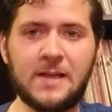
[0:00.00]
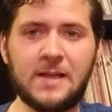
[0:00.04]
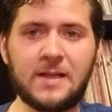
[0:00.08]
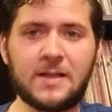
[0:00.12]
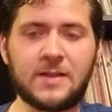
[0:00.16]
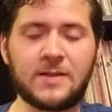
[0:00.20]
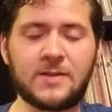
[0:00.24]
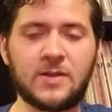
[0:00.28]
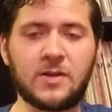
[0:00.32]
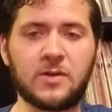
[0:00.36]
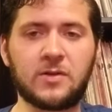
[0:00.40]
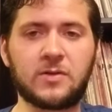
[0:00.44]

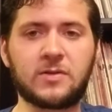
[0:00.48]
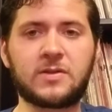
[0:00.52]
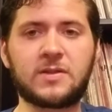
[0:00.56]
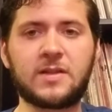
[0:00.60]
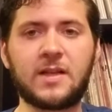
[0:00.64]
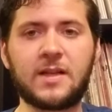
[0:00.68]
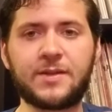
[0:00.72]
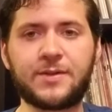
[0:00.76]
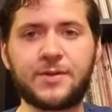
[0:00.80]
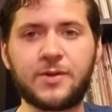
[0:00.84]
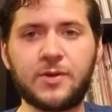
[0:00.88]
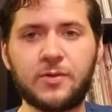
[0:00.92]
So
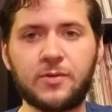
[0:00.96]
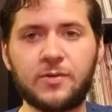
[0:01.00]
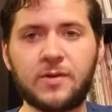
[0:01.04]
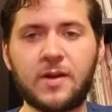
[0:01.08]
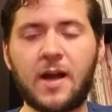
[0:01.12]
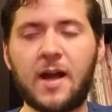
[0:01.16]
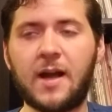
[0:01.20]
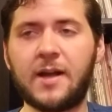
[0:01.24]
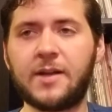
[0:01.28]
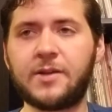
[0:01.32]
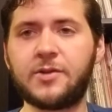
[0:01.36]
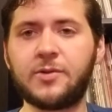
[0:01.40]
stay tuned.
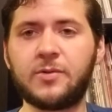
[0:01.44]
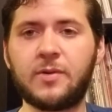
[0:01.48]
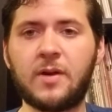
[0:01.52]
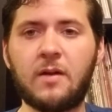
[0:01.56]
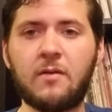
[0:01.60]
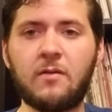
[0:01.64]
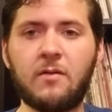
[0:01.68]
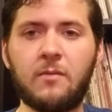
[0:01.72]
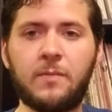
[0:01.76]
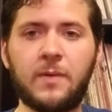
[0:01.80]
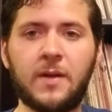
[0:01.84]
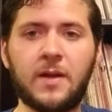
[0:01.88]
I do have
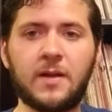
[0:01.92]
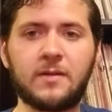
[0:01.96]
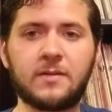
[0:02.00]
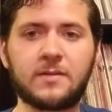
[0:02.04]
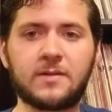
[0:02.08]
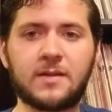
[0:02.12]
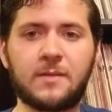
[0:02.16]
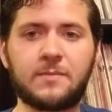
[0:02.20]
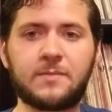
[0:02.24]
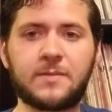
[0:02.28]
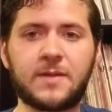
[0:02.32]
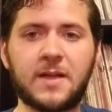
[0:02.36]
a Beatles
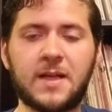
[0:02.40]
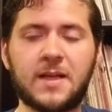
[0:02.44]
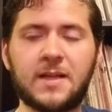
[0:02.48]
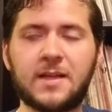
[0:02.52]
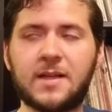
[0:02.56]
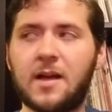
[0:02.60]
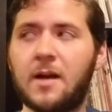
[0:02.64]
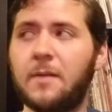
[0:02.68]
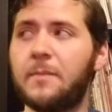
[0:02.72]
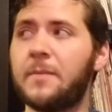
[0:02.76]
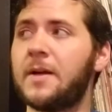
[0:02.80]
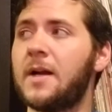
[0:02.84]
update
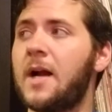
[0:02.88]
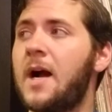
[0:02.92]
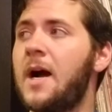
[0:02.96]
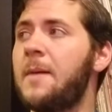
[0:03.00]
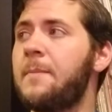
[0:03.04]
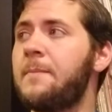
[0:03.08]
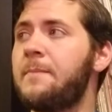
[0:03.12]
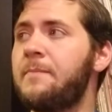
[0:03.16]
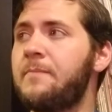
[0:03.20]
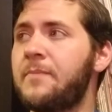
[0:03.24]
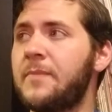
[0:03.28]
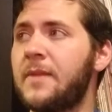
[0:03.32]
coming
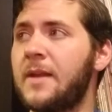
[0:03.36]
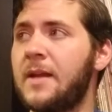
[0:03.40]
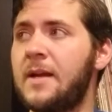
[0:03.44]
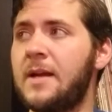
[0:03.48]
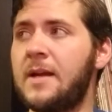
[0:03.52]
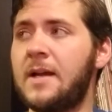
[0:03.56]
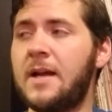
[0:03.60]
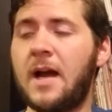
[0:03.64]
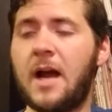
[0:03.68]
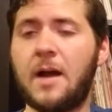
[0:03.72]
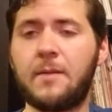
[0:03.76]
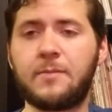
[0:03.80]
up.
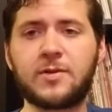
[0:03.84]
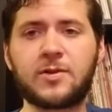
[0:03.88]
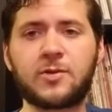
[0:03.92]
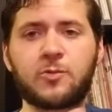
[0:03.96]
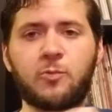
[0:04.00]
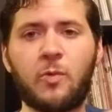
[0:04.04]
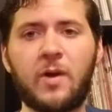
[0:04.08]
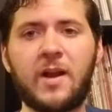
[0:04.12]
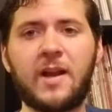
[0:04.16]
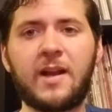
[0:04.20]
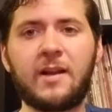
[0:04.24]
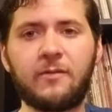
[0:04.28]
I'm just
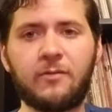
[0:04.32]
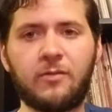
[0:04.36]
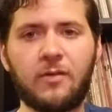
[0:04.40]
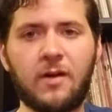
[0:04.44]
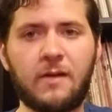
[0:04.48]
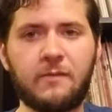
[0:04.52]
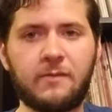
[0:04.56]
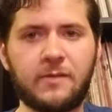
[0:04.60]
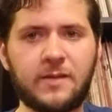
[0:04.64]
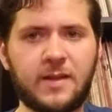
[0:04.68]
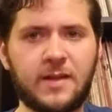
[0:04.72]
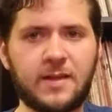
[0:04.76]
waiting for
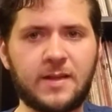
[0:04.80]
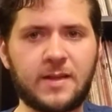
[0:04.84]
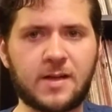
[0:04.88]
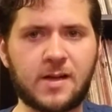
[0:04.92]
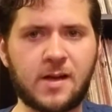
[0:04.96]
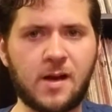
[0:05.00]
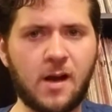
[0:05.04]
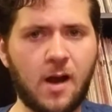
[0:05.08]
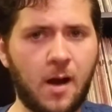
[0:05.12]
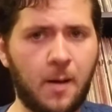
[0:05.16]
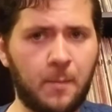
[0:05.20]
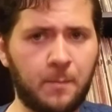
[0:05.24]
everything to
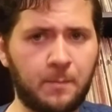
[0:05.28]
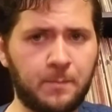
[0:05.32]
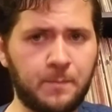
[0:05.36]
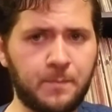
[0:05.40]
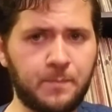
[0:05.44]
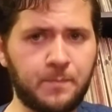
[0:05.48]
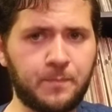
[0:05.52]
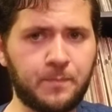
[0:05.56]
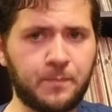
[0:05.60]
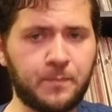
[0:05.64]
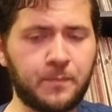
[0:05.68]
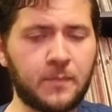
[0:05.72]
come.
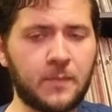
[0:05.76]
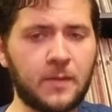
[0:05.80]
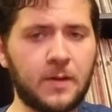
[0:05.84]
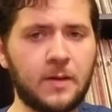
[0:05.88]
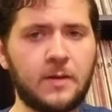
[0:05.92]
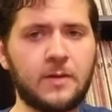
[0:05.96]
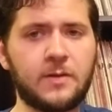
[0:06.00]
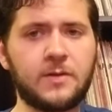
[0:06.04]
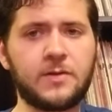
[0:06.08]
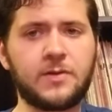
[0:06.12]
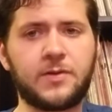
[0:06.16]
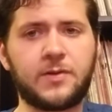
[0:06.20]

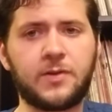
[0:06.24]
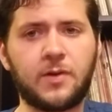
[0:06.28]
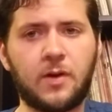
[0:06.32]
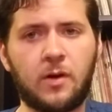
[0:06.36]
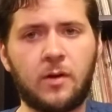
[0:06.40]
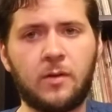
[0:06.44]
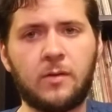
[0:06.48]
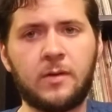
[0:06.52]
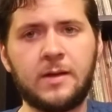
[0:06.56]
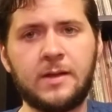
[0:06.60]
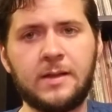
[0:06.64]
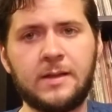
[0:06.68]

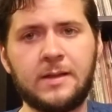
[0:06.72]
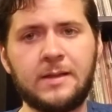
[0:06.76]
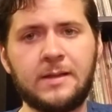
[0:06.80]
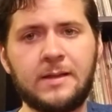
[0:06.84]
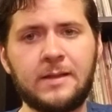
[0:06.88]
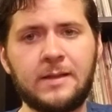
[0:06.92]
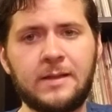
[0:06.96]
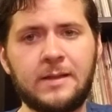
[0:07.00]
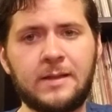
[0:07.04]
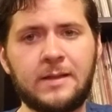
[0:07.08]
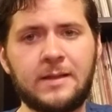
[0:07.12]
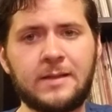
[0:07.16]
So
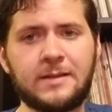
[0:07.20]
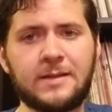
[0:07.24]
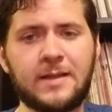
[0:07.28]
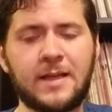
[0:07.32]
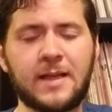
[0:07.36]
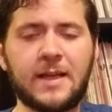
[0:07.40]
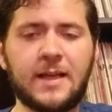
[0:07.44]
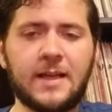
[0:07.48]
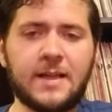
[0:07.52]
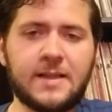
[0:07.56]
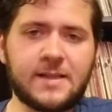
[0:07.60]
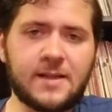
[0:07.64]
take
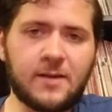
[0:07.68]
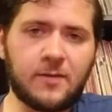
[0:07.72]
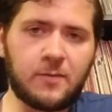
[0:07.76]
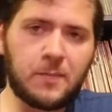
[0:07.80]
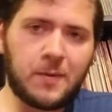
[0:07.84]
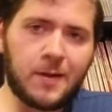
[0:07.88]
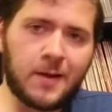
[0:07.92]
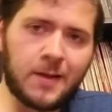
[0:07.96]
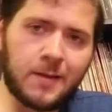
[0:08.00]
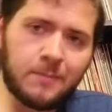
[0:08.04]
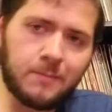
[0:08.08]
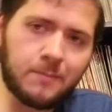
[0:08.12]
it easy,
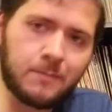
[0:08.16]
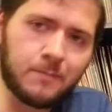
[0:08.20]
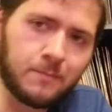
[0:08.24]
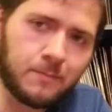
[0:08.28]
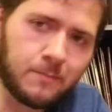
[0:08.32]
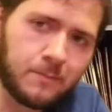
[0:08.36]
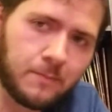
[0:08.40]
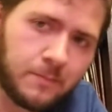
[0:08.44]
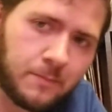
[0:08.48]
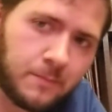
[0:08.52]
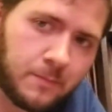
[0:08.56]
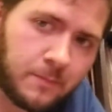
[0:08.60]
everybody.
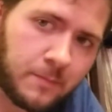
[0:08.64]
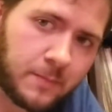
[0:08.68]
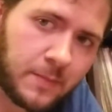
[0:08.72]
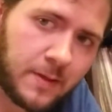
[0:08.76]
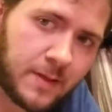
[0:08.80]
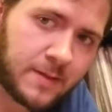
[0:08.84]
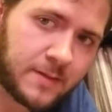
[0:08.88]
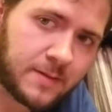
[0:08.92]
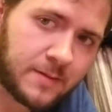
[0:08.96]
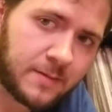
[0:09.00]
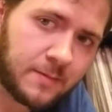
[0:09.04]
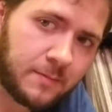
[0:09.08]

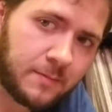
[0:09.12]
Peace.